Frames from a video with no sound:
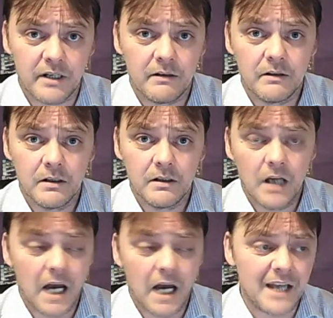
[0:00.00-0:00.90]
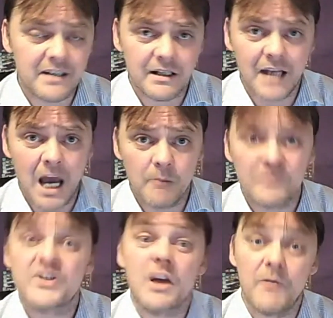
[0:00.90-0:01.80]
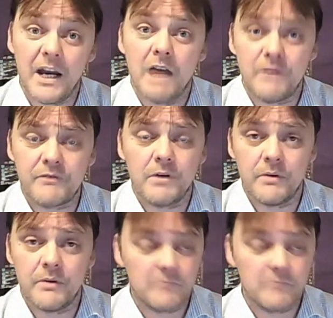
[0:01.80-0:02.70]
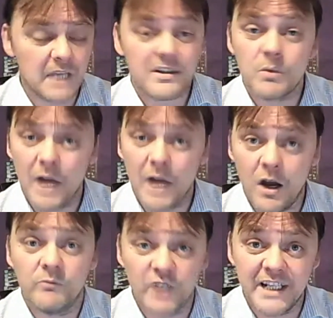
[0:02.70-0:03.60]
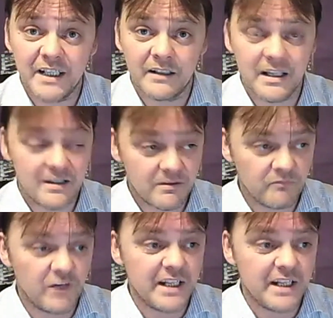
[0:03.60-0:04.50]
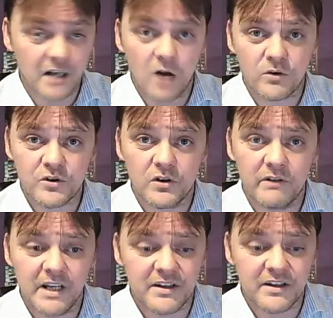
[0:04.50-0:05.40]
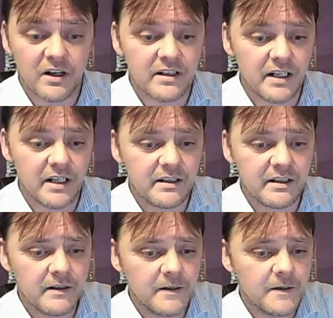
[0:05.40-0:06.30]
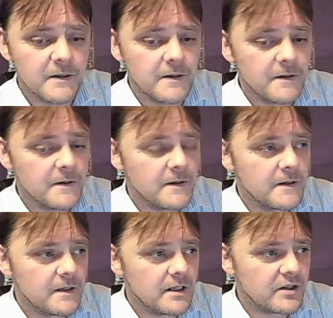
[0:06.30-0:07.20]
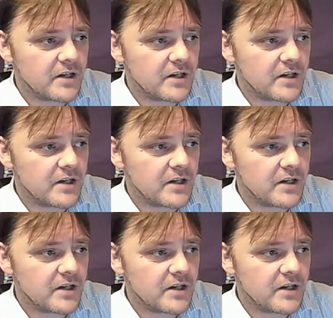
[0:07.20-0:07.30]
And that didn't happen, so they overthrew him. That's the way I'm reading this, reading the whole story as I see it. So